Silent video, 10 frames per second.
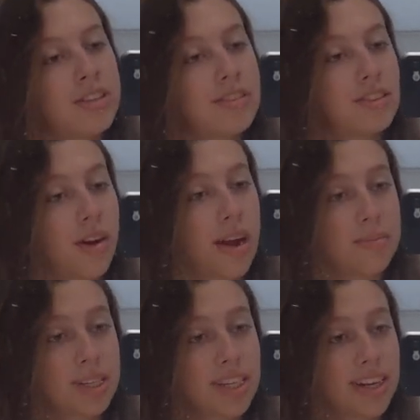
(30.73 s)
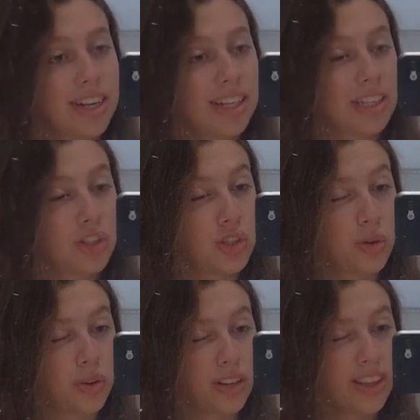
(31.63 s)
So I'm gonna cut it
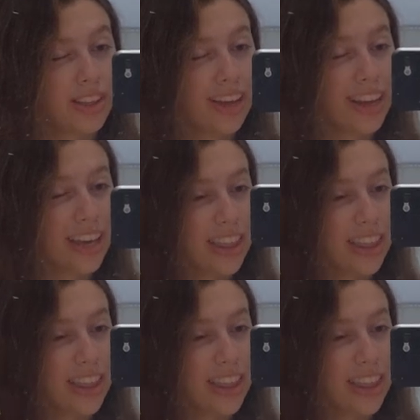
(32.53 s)
shorter than that, I